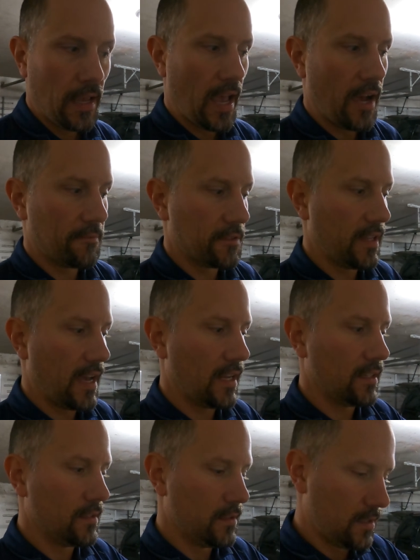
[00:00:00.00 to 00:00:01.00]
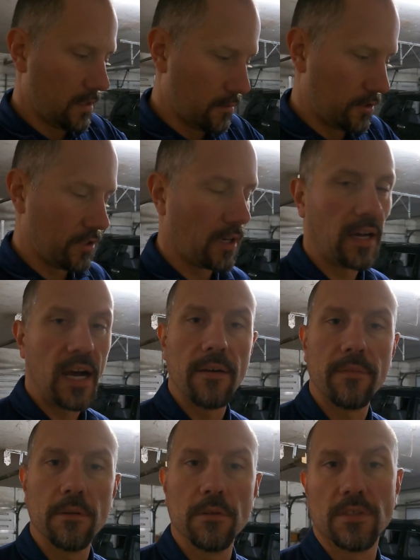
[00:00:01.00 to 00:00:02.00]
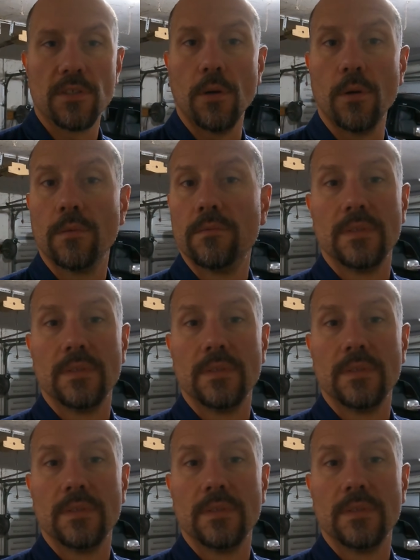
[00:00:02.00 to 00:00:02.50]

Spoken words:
After that, it was shut off. There was no